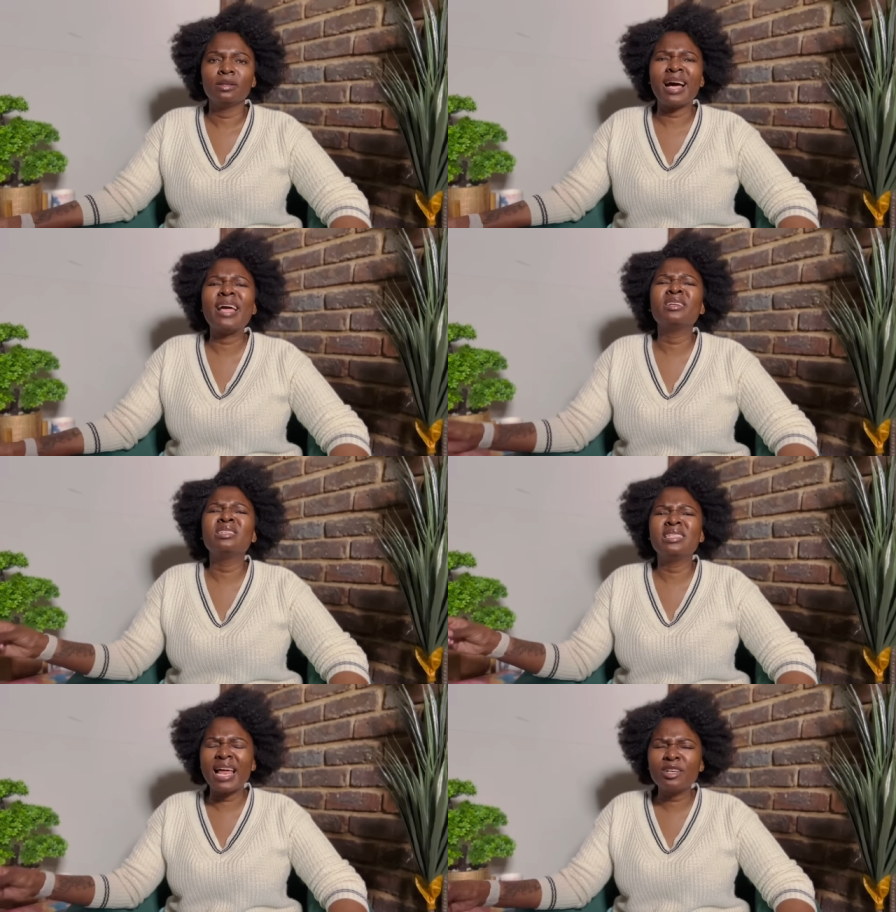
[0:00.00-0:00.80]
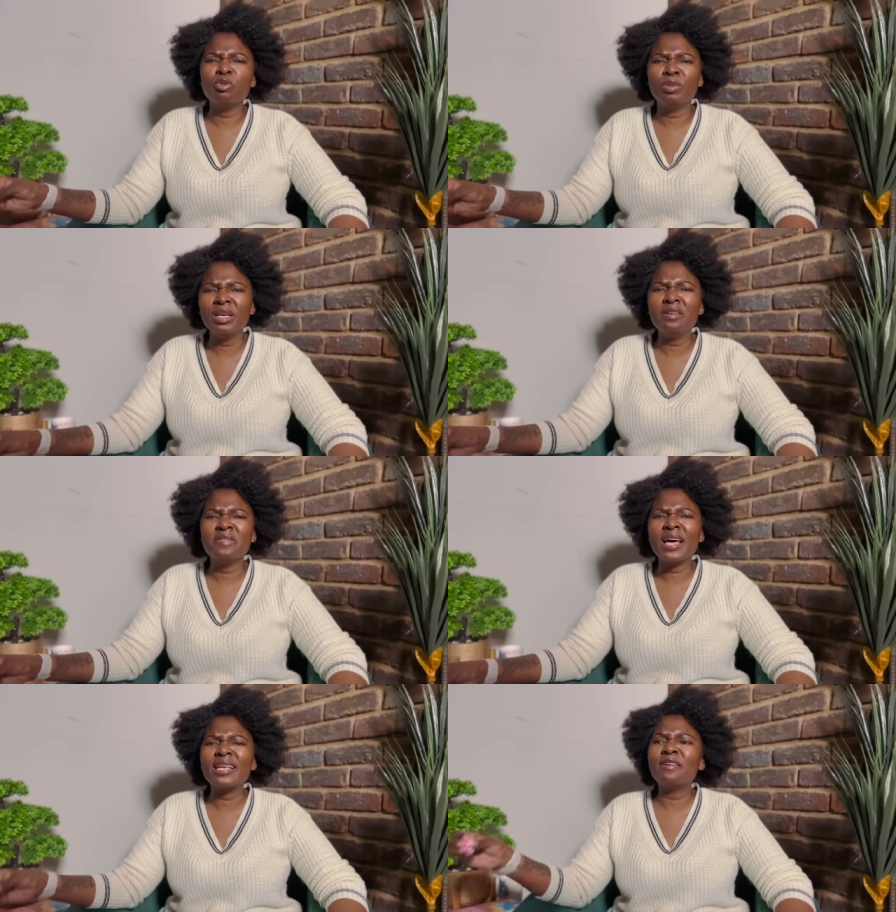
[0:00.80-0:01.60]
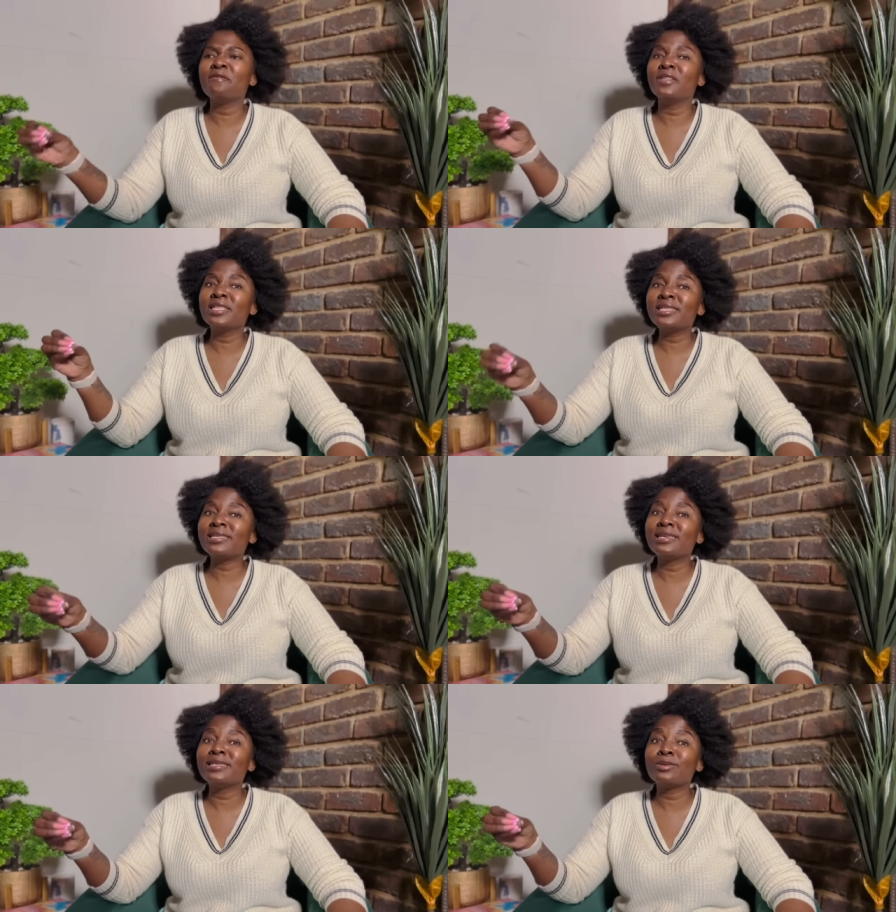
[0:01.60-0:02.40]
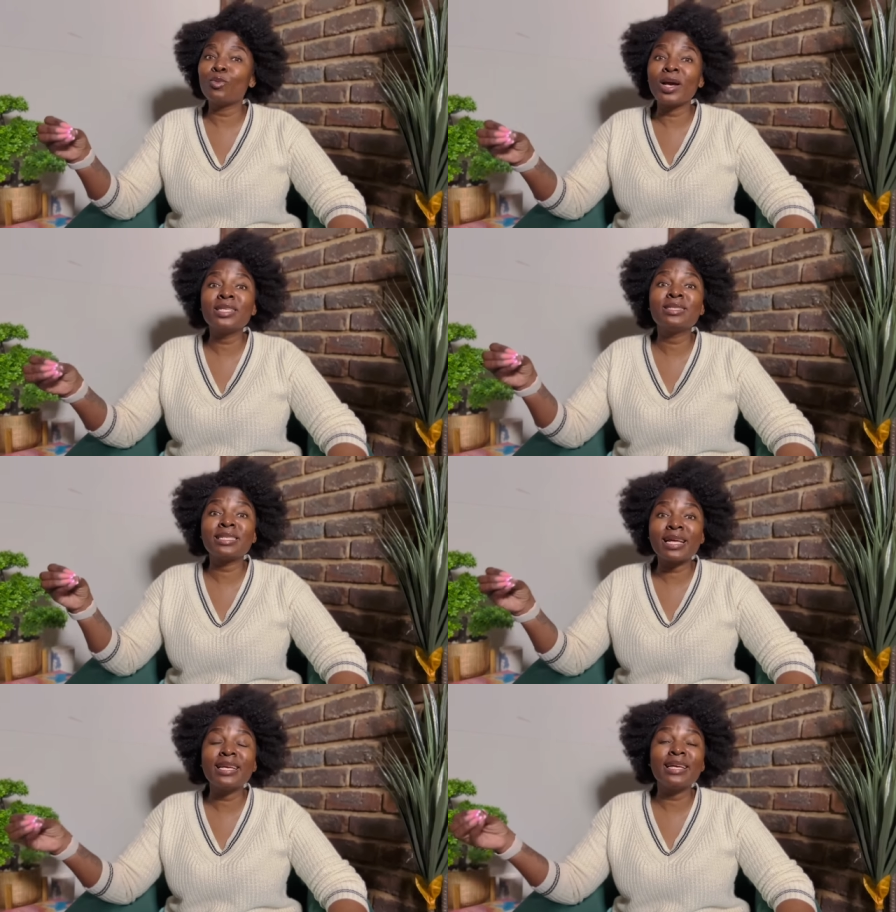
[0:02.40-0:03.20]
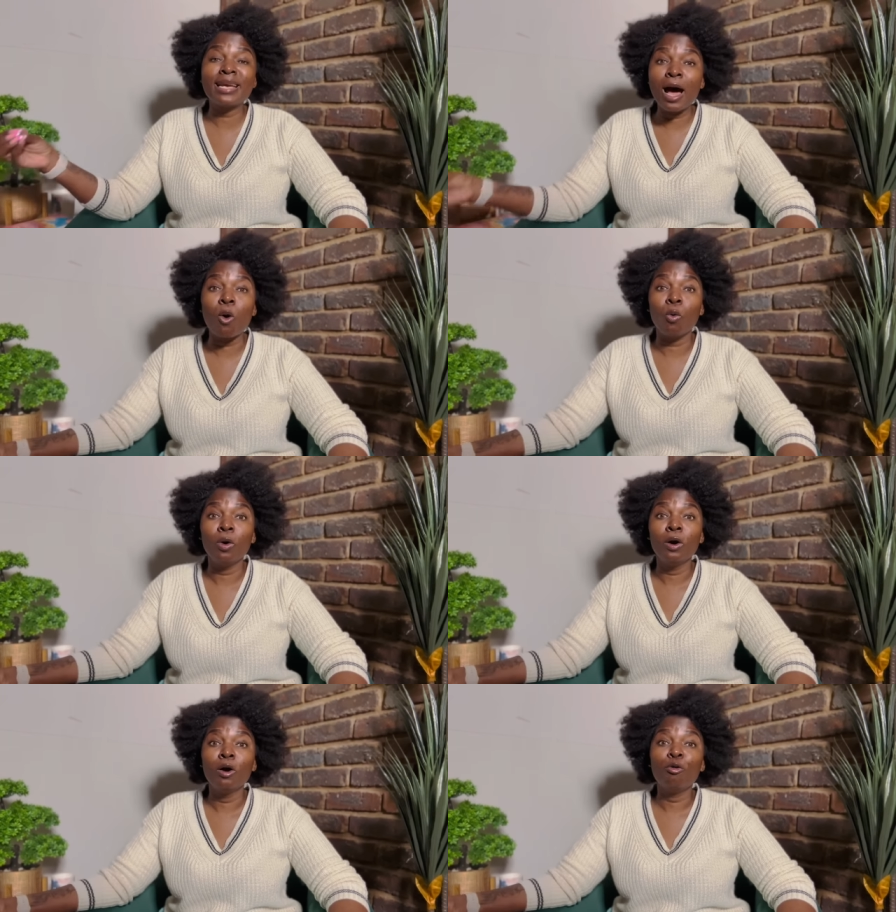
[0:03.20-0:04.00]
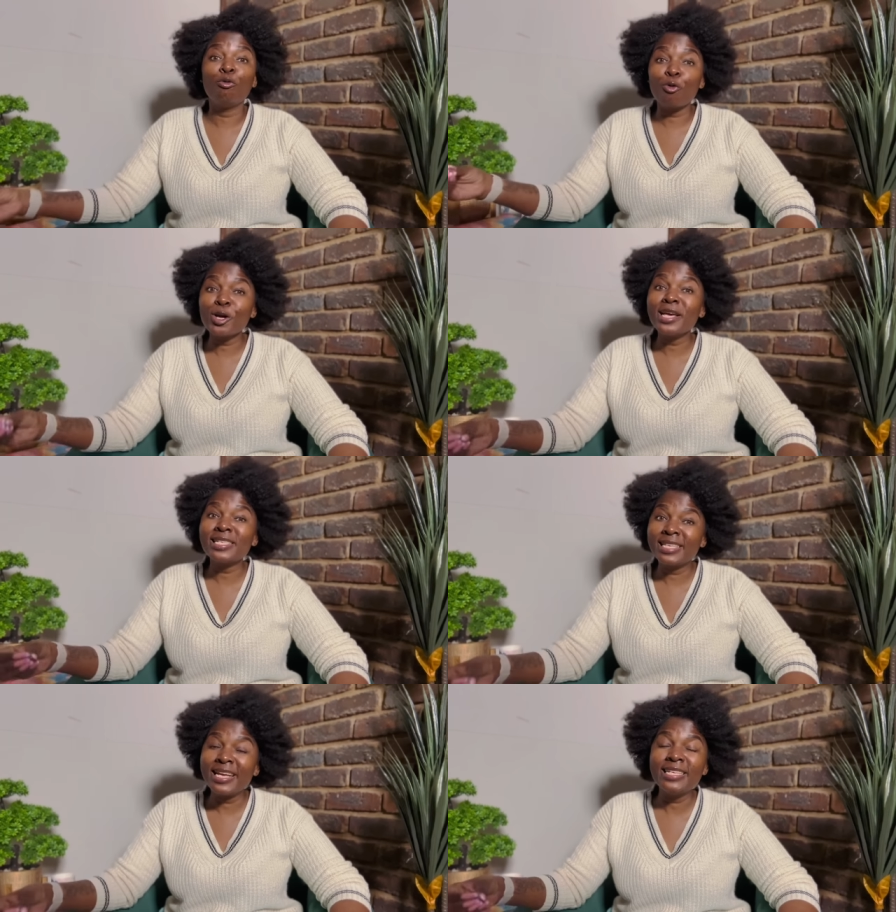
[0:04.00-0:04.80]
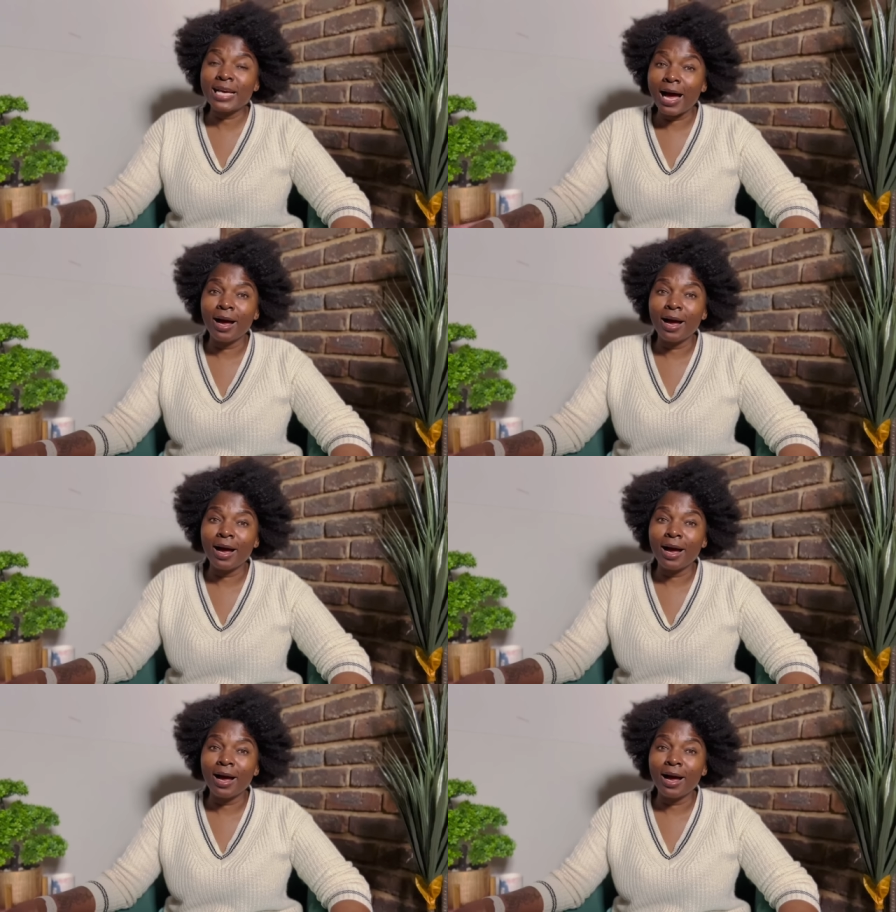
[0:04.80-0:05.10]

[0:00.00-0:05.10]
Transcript: I'd like to believe that if this is what is trending now, four years later,